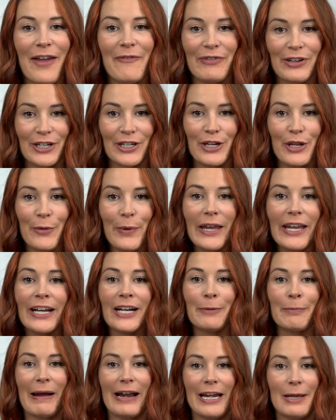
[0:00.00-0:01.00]
If you're new
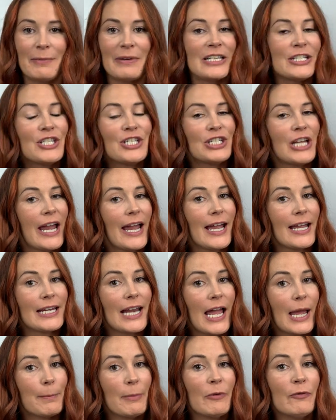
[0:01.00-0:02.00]
here, my name is Jen.
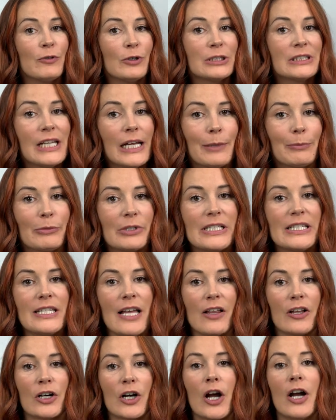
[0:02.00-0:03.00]
I'm a full-time
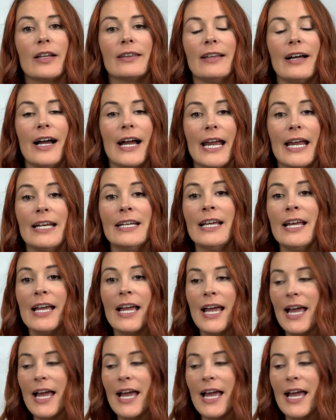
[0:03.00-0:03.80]
reseller online,